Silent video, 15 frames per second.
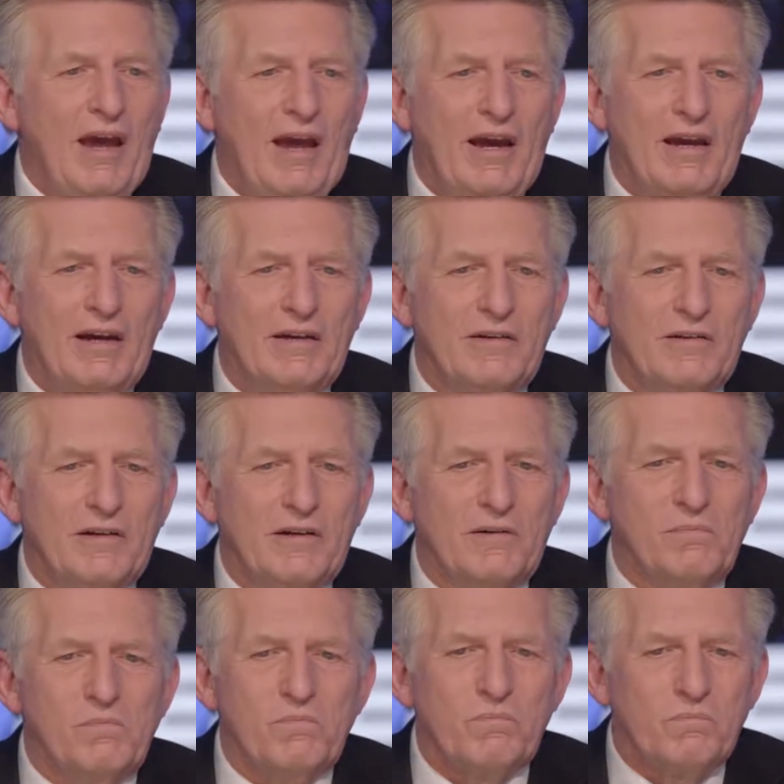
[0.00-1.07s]
And
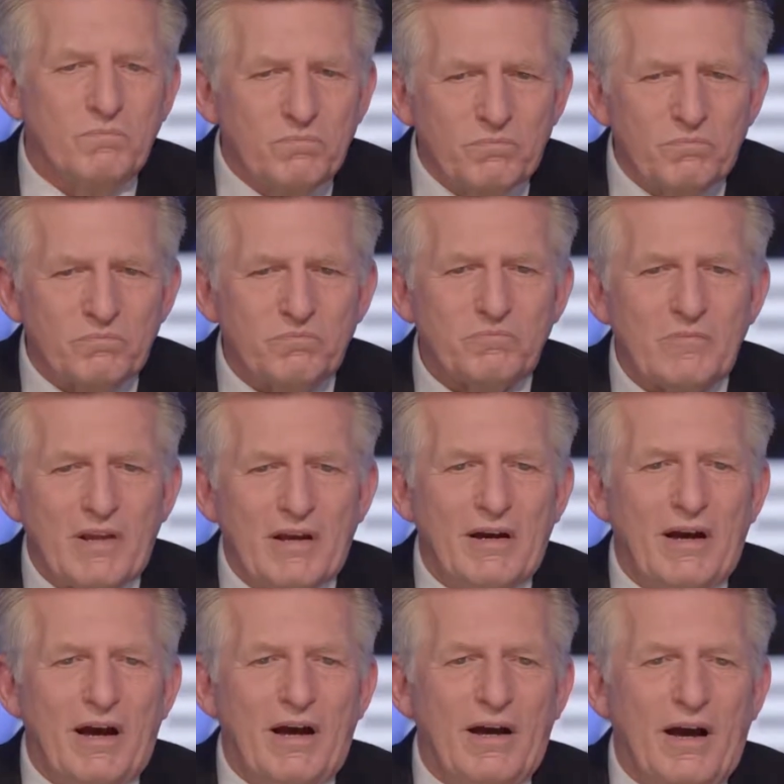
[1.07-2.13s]

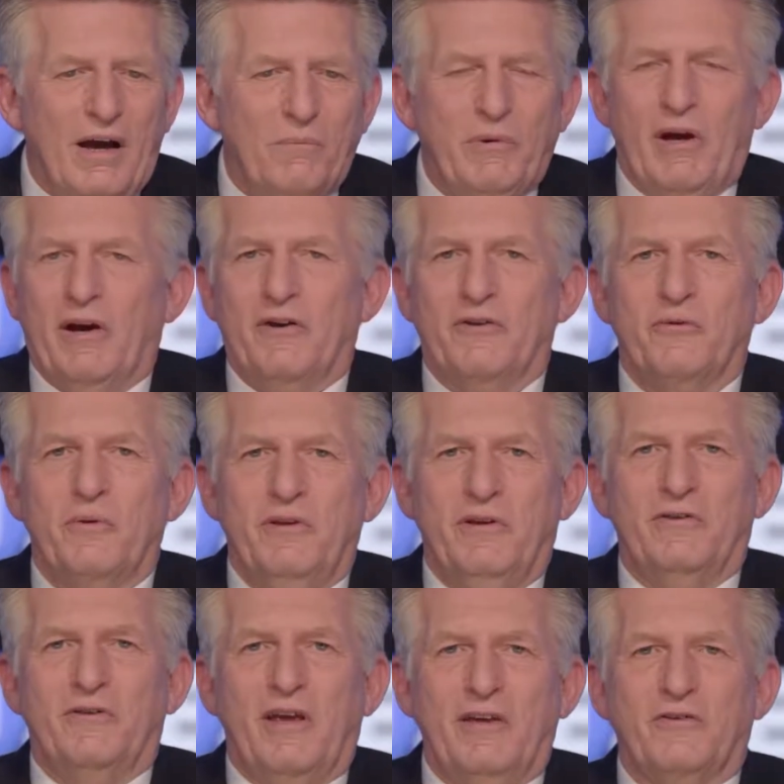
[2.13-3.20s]
I'll be honest with
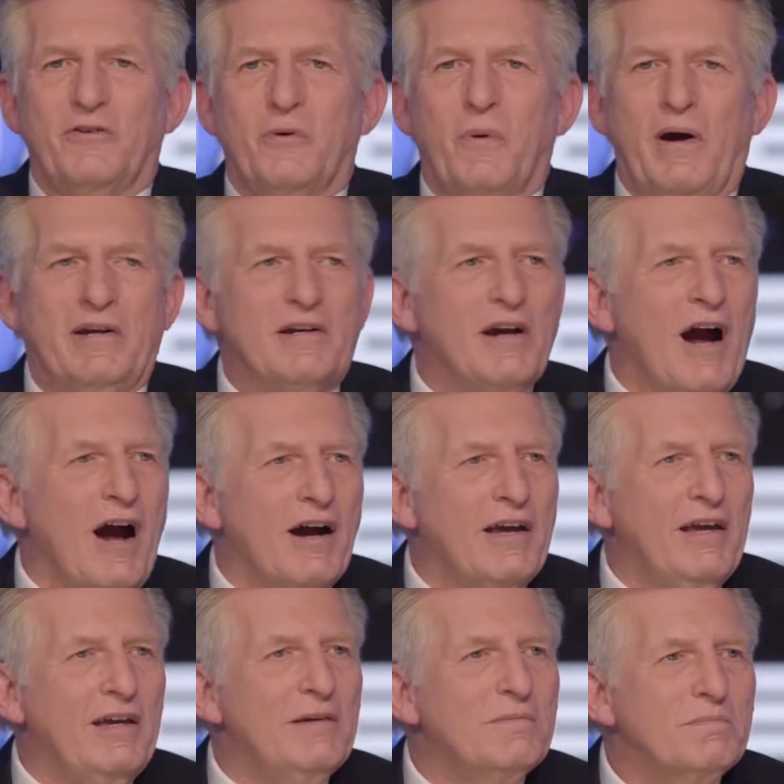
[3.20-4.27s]
you, it's quite
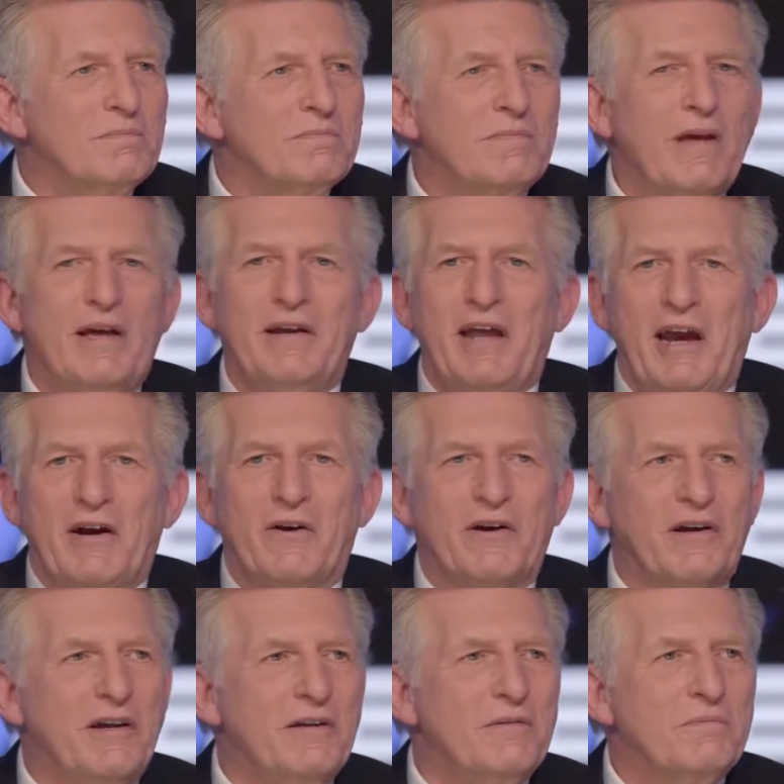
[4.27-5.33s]
cocky and
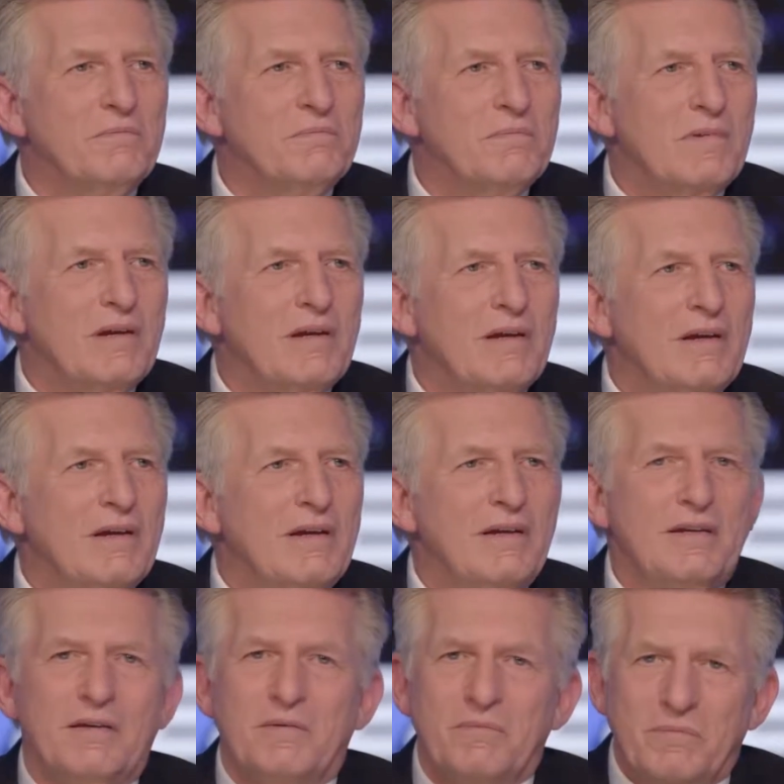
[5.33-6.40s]
arrogant.
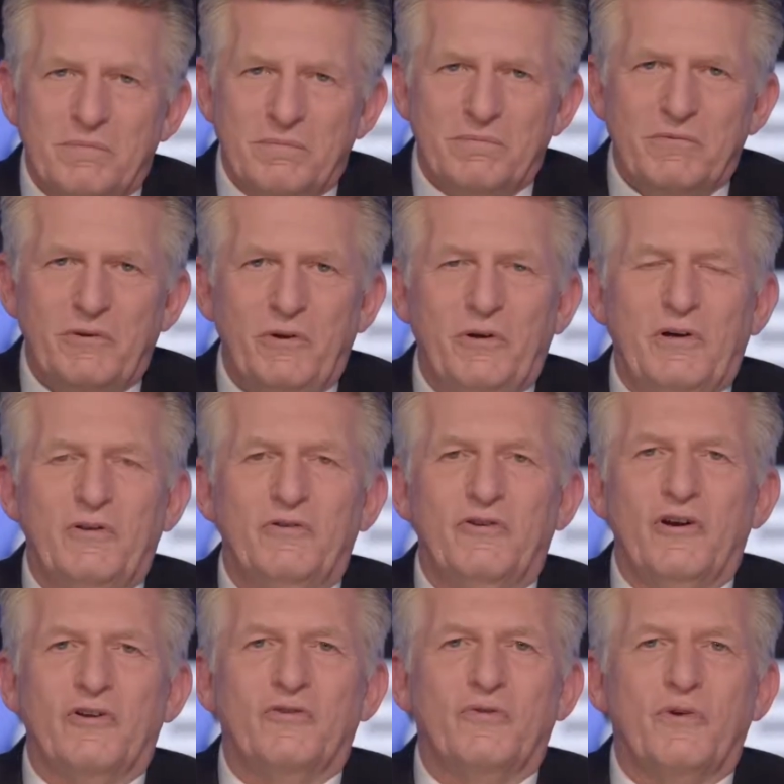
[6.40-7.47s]
You can
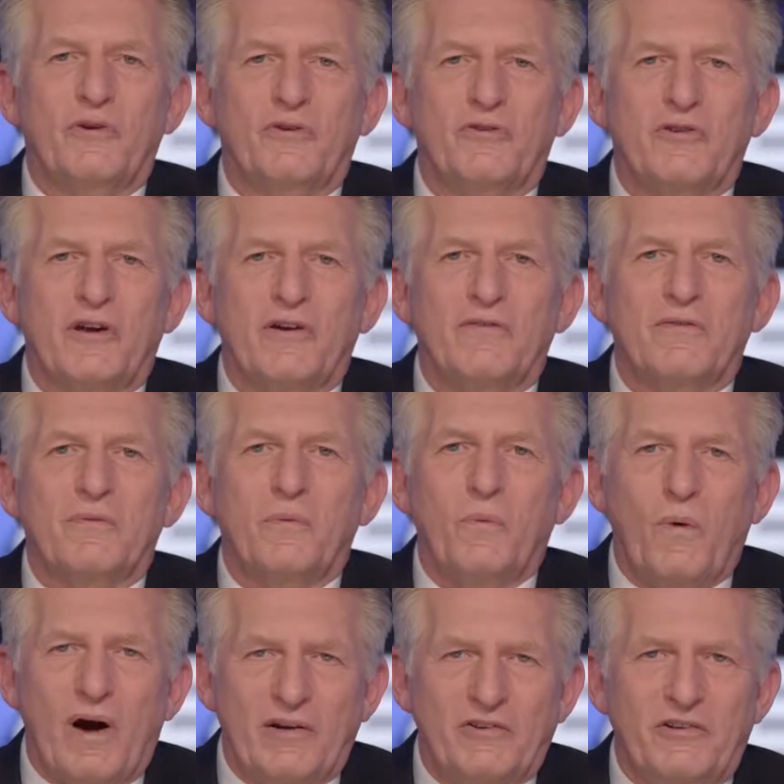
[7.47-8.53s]
judge for yourself.
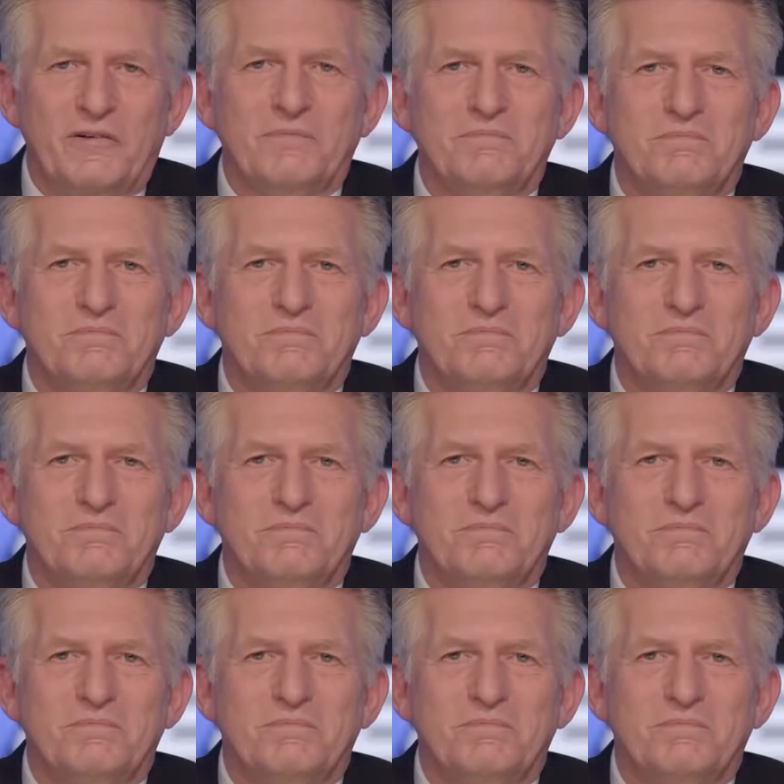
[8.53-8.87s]
Watch it.